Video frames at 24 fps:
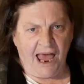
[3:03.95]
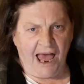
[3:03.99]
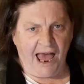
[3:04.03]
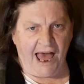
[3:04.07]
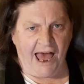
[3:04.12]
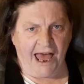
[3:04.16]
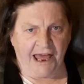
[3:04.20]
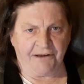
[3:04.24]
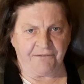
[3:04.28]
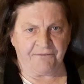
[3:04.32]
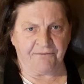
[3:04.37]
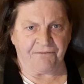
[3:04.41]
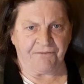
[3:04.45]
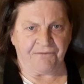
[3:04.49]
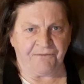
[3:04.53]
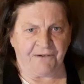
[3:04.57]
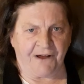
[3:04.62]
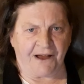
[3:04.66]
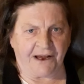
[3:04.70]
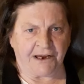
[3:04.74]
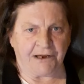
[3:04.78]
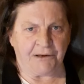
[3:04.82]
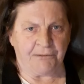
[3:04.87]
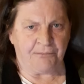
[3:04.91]

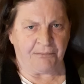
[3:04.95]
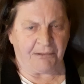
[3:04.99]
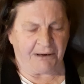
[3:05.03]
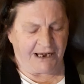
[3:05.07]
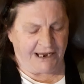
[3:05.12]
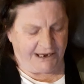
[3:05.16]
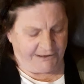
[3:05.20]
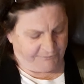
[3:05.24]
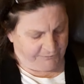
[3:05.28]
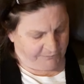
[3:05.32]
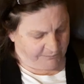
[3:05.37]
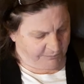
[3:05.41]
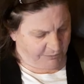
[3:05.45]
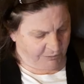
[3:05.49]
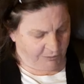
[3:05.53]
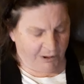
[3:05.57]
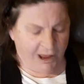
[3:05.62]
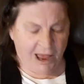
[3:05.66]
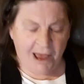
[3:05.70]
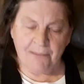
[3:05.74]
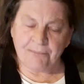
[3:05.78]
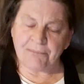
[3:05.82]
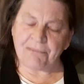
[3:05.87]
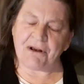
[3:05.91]
Unfucking believable.
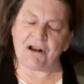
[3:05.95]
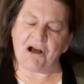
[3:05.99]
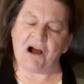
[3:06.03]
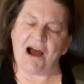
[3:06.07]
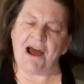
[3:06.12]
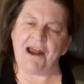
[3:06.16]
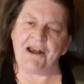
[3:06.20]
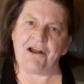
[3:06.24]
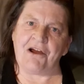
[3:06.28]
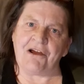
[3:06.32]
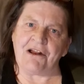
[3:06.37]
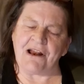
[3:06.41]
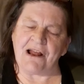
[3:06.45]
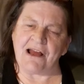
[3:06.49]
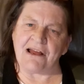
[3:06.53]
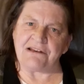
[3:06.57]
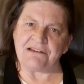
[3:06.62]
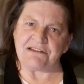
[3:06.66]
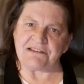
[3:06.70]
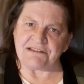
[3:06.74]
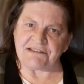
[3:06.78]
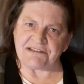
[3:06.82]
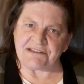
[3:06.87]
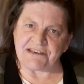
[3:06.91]
But I don't
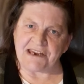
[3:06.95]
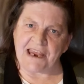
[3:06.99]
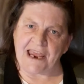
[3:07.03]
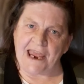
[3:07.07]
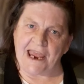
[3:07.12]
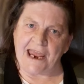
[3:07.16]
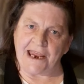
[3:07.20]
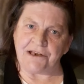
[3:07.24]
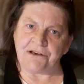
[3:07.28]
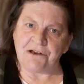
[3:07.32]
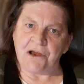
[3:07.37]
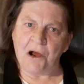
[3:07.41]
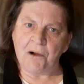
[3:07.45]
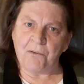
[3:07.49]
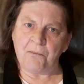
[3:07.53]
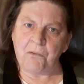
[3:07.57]
understand